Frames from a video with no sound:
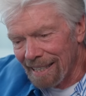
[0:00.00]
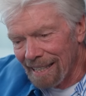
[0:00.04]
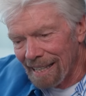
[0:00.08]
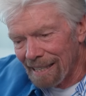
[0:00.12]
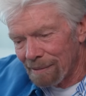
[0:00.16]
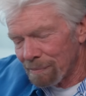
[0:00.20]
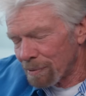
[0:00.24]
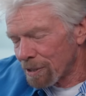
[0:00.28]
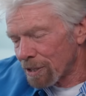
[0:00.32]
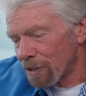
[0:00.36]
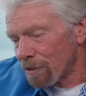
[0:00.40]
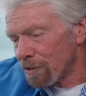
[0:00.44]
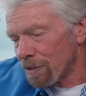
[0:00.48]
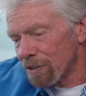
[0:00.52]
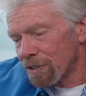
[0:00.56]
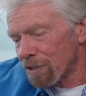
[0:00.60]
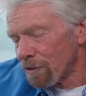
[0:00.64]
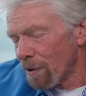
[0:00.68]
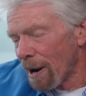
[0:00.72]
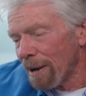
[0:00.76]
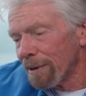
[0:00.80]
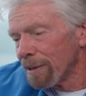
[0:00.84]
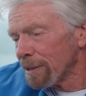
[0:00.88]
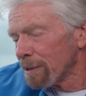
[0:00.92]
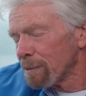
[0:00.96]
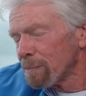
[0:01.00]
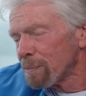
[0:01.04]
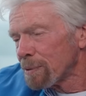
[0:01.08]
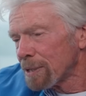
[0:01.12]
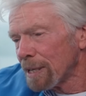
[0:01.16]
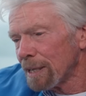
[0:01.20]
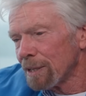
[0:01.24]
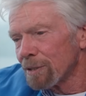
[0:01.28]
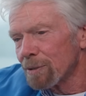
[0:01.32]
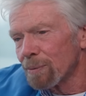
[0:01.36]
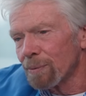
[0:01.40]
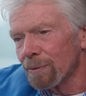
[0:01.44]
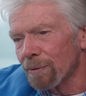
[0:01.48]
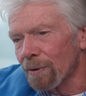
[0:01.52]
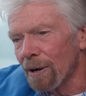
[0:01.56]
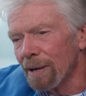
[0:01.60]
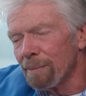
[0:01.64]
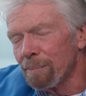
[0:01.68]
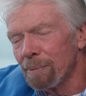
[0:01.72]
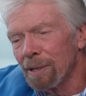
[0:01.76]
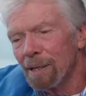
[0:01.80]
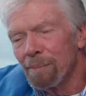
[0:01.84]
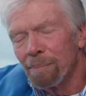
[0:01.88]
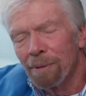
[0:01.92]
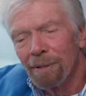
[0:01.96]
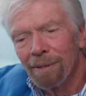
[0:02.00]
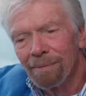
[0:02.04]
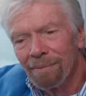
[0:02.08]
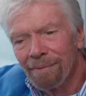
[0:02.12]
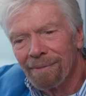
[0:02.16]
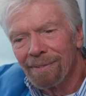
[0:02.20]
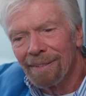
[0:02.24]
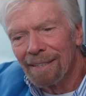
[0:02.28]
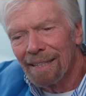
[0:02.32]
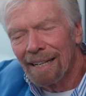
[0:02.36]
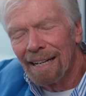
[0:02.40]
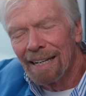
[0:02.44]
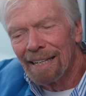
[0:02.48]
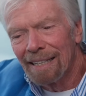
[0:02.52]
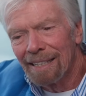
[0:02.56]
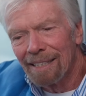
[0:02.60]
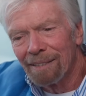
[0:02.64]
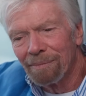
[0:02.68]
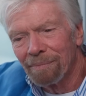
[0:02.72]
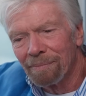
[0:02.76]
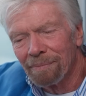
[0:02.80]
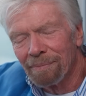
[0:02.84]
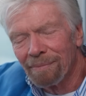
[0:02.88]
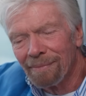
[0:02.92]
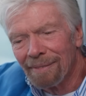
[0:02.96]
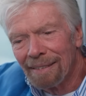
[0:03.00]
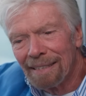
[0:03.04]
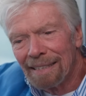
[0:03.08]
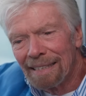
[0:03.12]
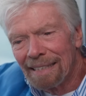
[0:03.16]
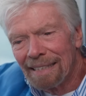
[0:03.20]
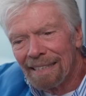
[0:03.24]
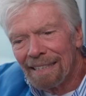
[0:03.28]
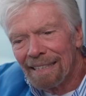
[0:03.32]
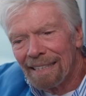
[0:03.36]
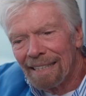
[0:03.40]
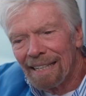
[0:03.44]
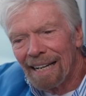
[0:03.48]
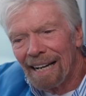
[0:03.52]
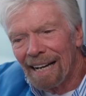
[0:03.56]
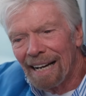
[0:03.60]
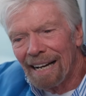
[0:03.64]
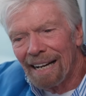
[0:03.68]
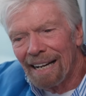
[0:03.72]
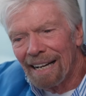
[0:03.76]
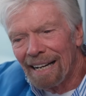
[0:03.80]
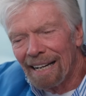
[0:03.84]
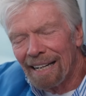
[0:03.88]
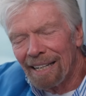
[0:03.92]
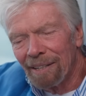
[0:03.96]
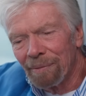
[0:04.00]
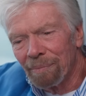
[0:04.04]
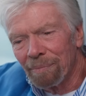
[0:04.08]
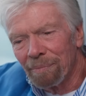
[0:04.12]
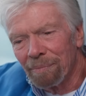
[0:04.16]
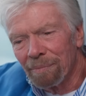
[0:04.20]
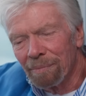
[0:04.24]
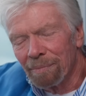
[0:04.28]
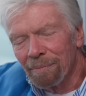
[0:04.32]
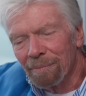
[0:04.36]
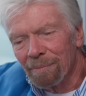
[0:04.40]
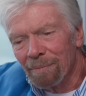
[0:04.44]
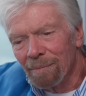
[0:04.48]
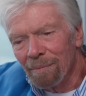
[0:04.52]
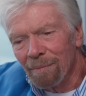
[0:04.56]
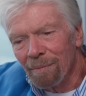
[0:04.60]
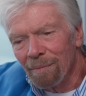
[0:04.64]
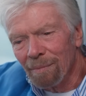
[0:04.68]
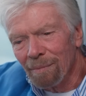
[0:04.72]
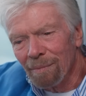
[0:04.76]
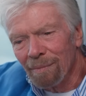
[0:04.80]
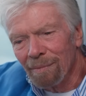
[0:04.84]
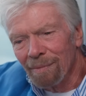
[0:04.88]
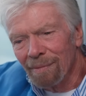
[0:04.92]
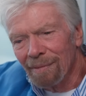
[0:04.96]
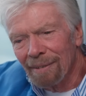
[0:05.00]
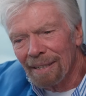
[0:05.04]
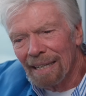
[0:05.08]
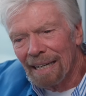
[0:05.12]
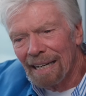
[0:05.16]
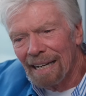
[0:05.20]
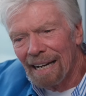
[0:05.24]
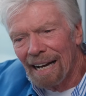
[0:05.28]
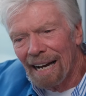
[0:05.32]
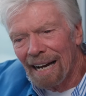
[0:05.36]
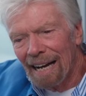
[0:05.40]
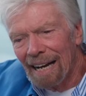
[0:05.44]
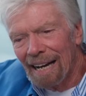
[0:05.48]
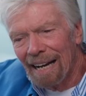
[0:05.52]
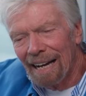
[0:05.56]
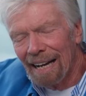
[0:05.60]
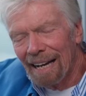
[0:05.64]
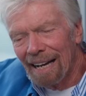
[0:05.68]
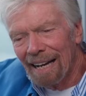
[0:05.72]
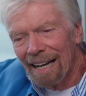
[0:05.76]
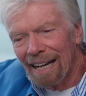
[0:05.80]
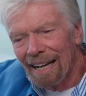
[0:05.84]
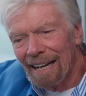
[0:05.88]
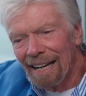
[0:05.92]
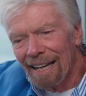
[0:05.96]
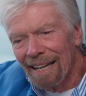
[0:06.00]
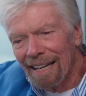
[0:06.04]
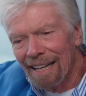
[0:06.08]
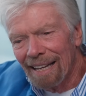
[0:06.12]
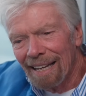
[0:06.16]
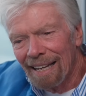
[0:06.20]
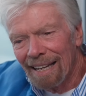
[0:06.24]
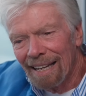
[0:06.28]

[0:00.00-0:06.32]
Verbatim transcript: Um, surrounding themselves with great people. Um, um, uh,